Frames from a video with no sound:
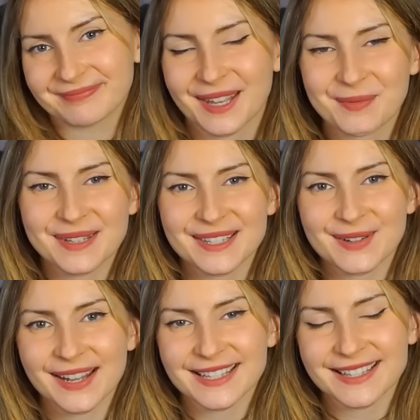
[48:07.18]
I hope to see you
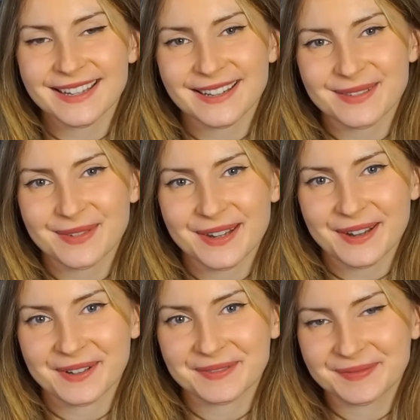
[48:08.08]
guys in the next video.